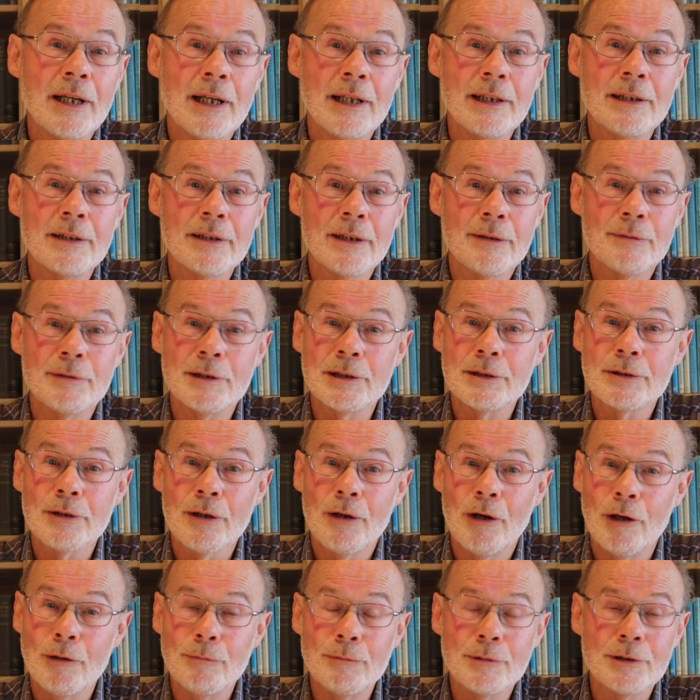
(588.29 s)
It was
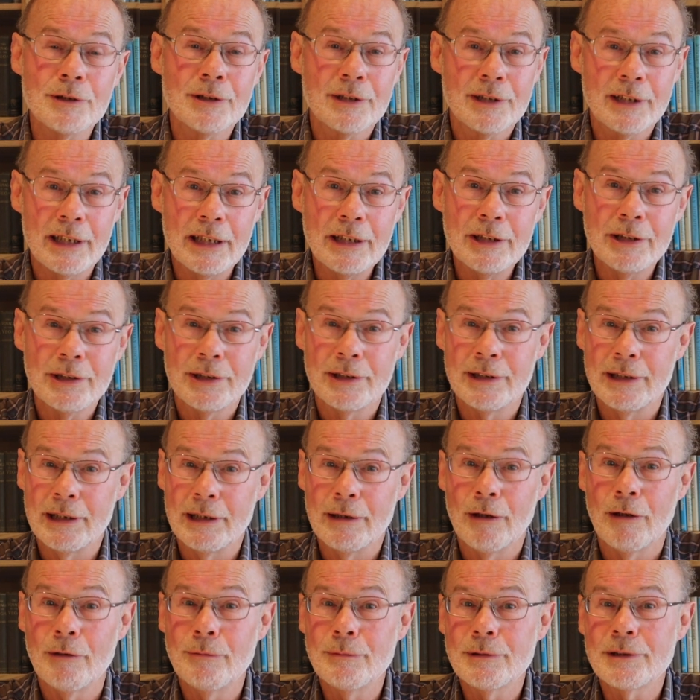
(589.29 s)
almost stationary,
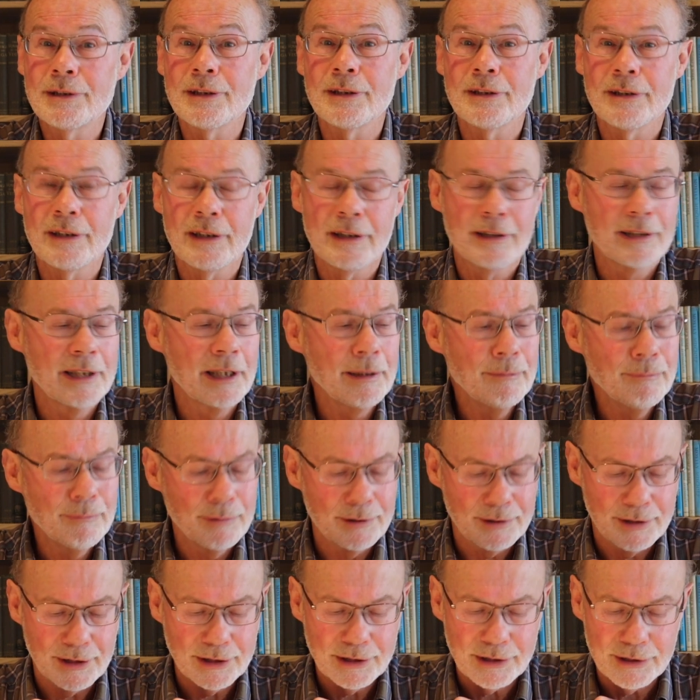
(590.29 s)
almost at the same
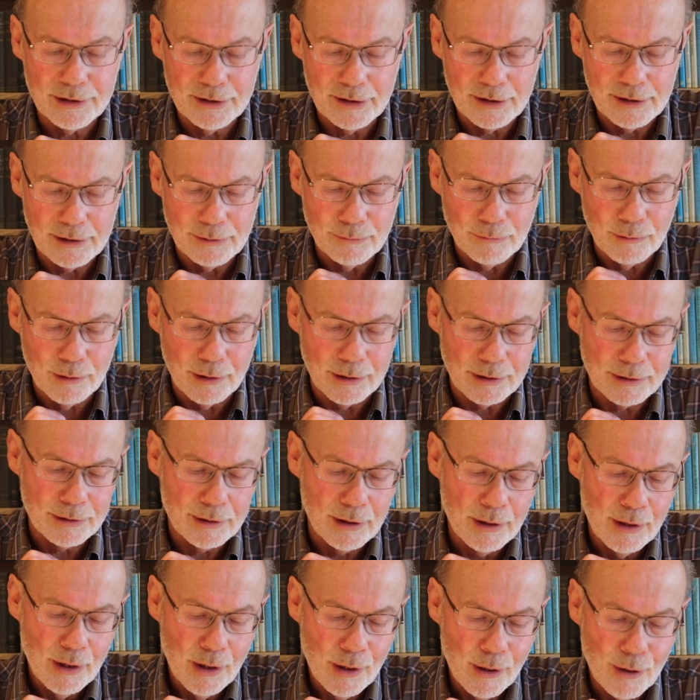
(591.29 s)
position that it was
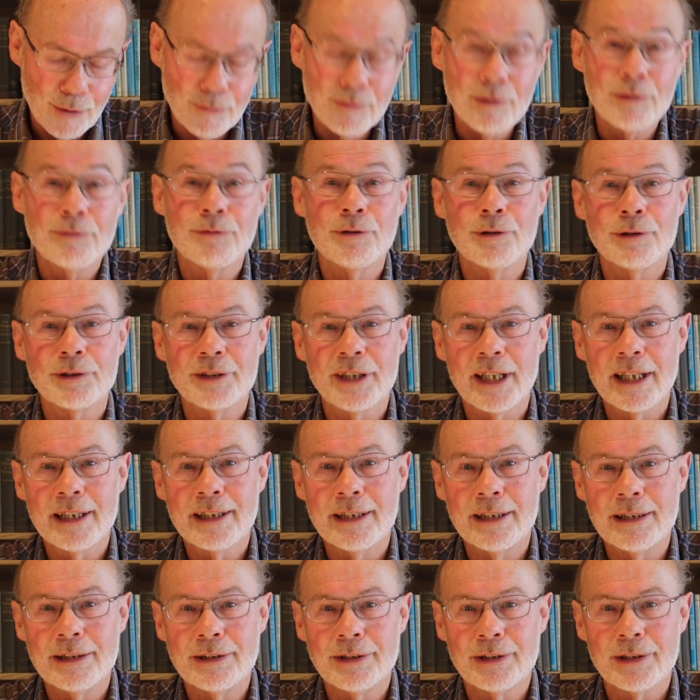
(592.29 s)
over 4
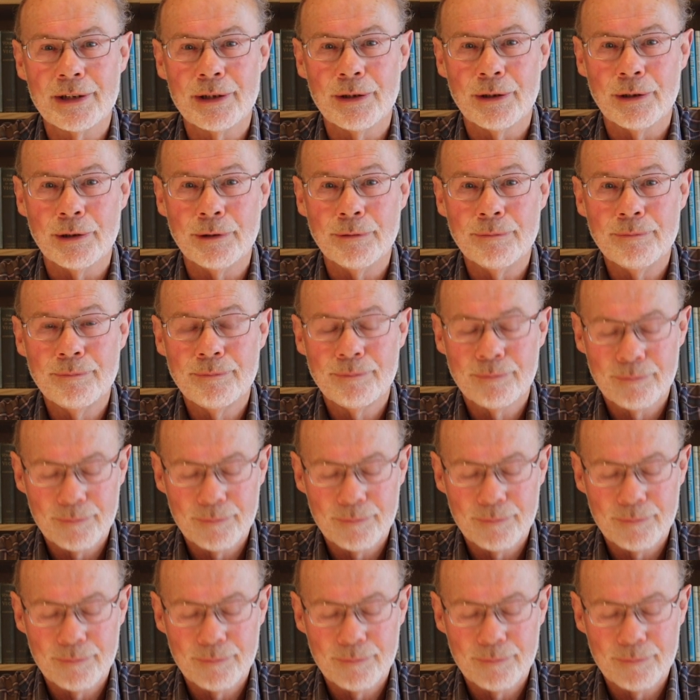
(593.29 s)
decades ago.